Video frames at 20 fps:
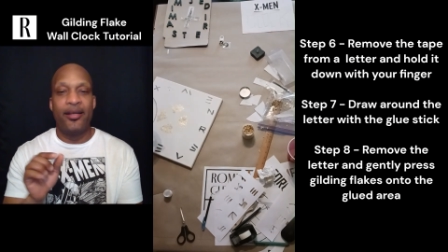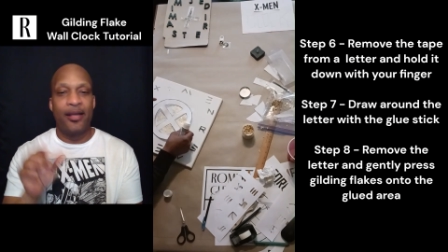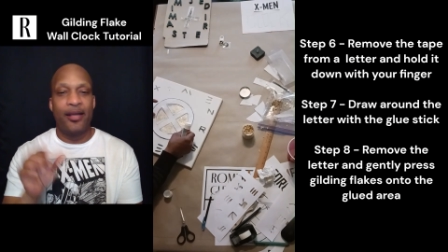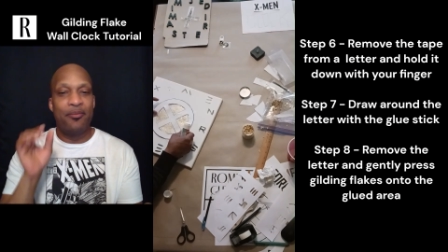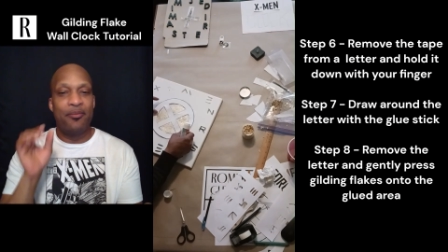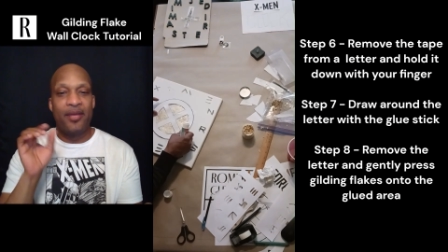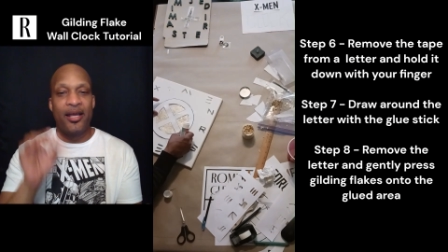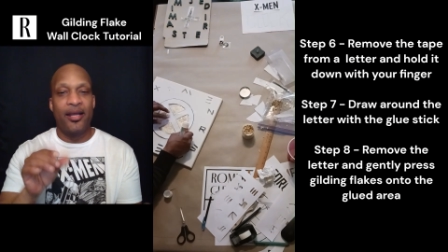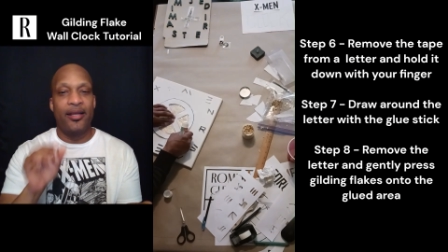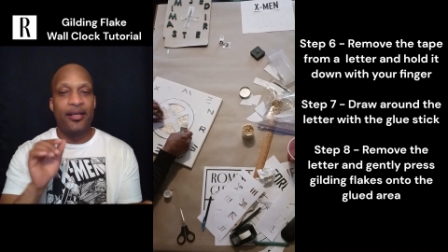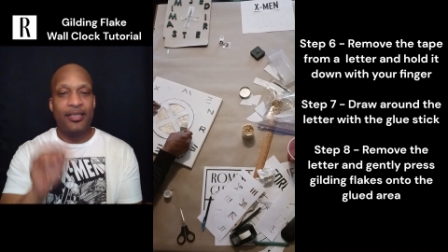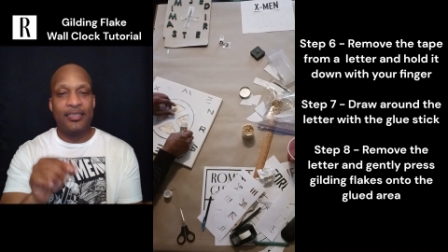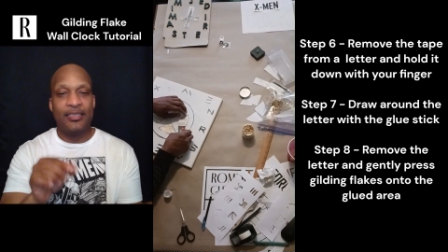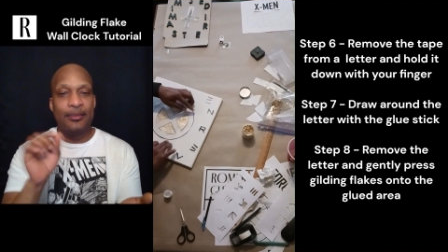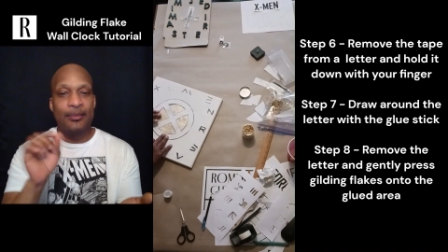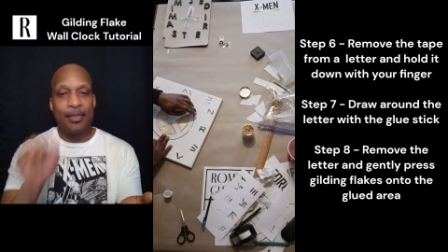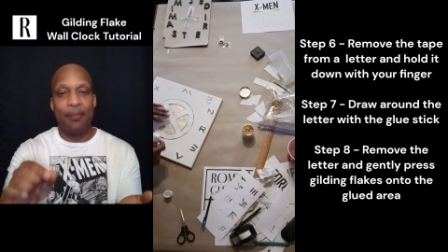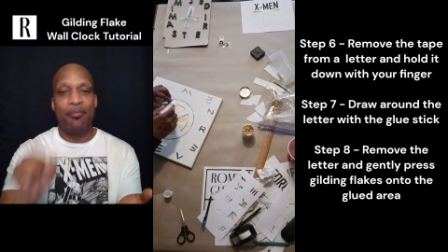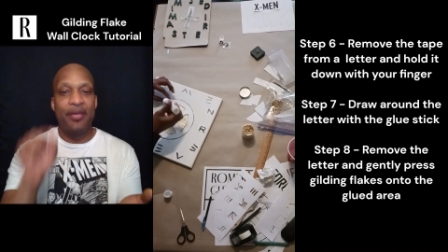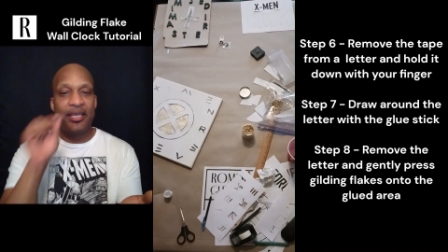I'm
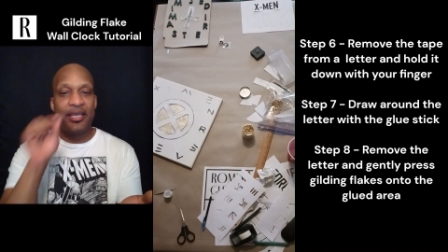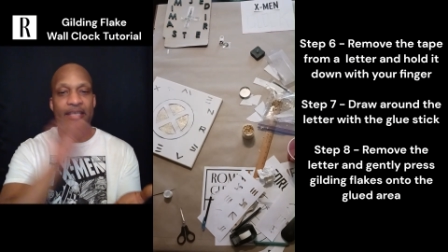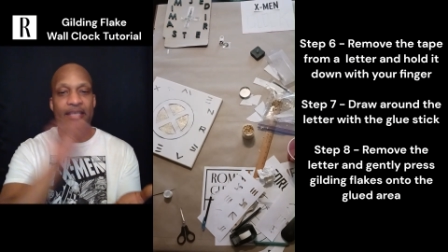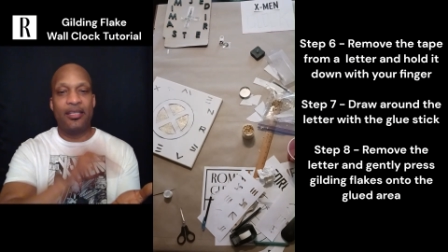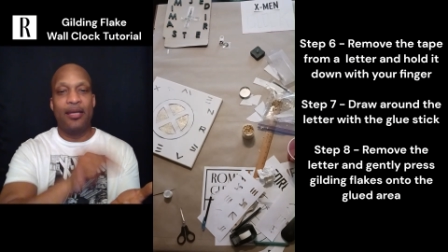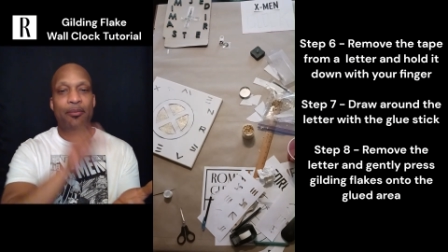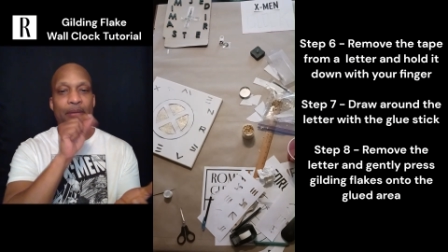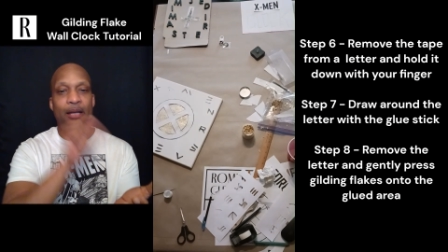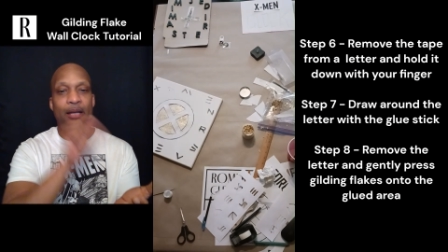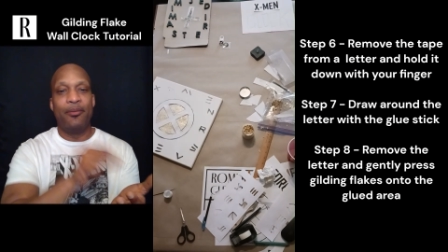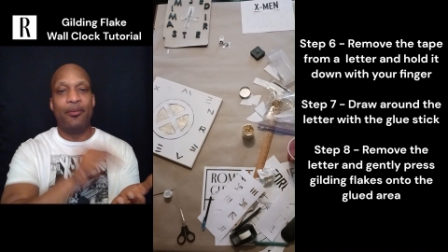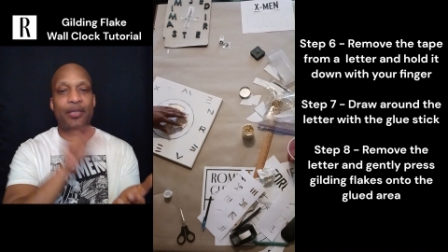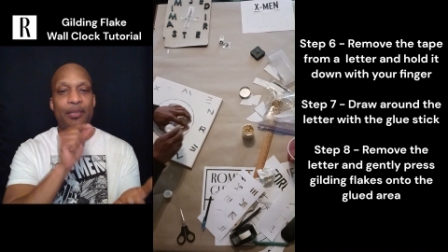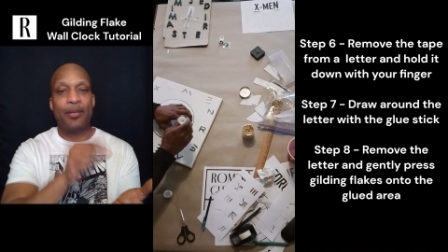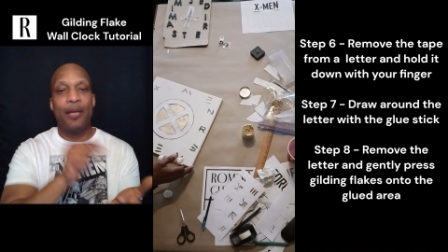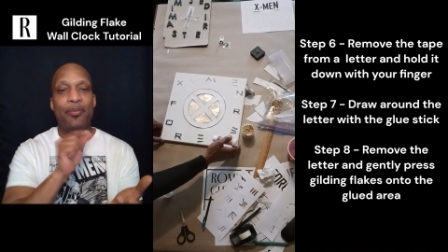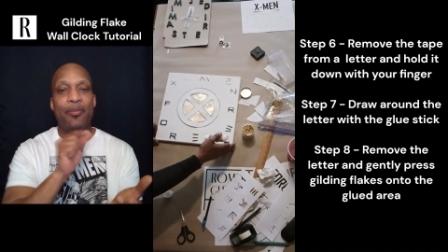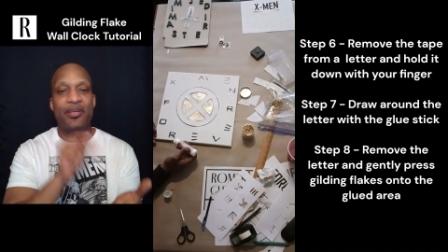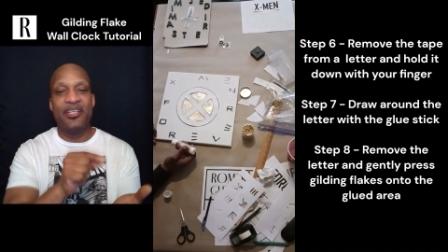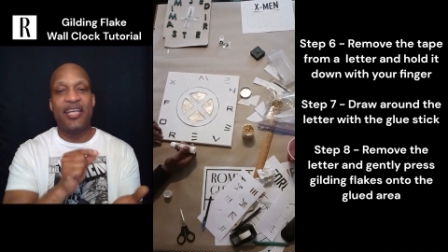picking them
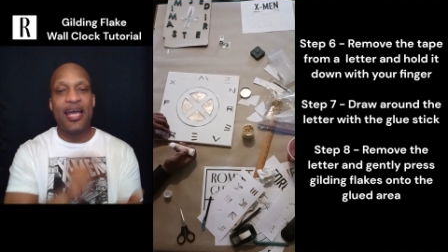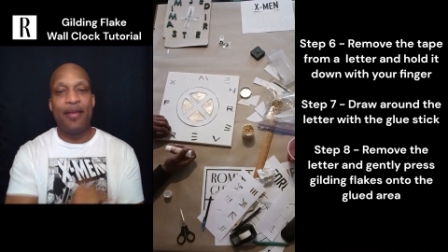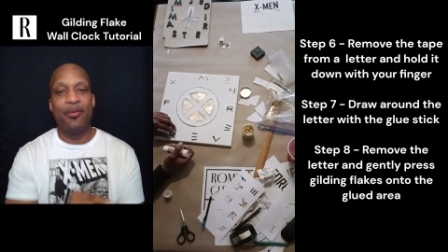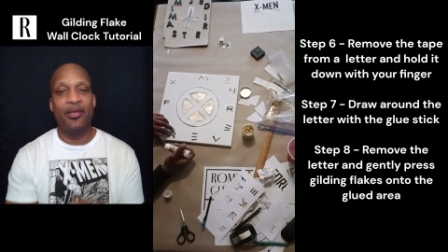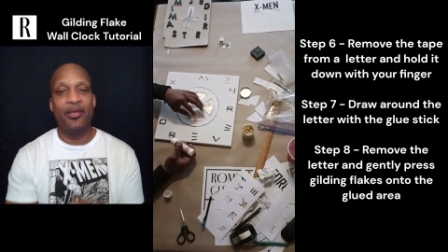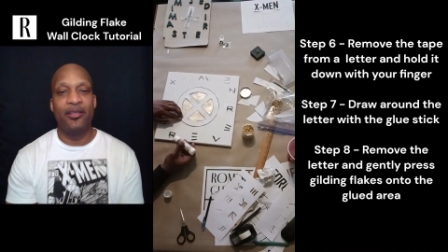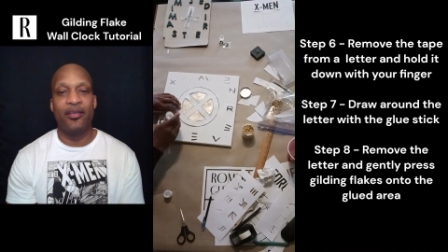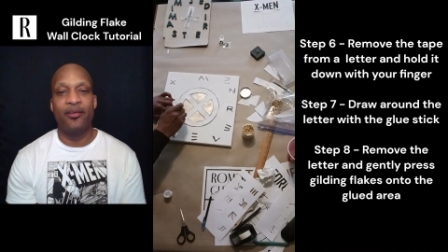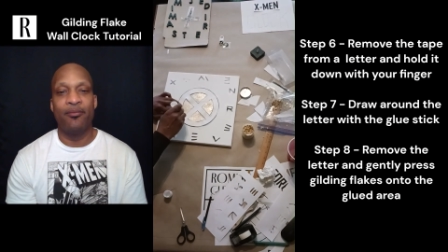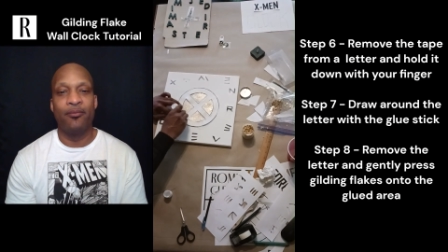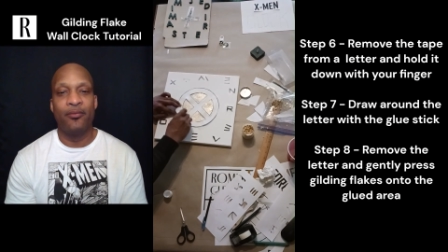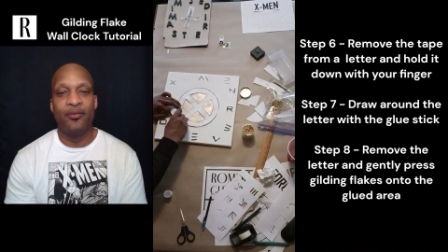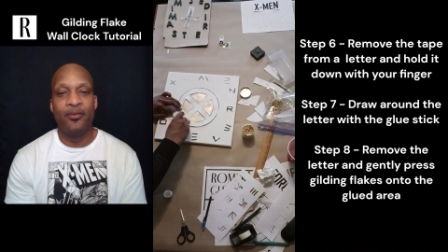up and dabbing them.